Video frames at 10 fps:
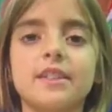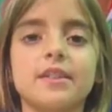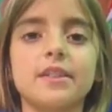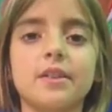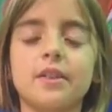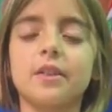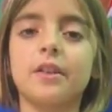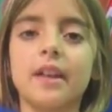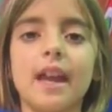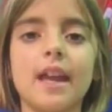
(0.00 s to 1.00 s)
there's
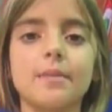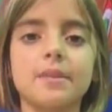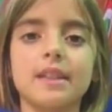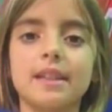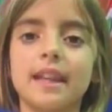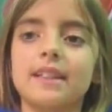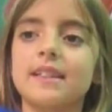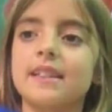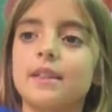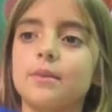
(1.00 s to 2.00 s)
cool games and like
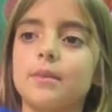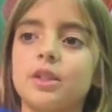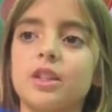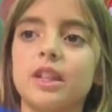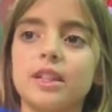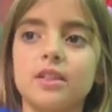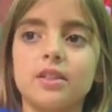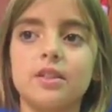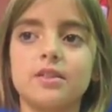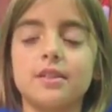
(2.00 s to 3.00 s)
this little machine to
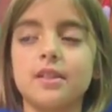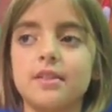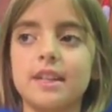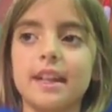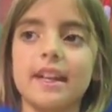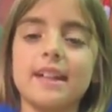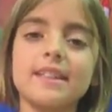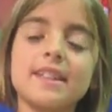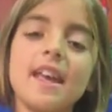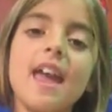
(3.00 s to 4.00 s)
use your
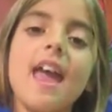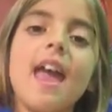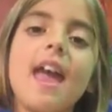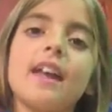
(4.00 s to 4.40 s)
tickets. Mm-hmm.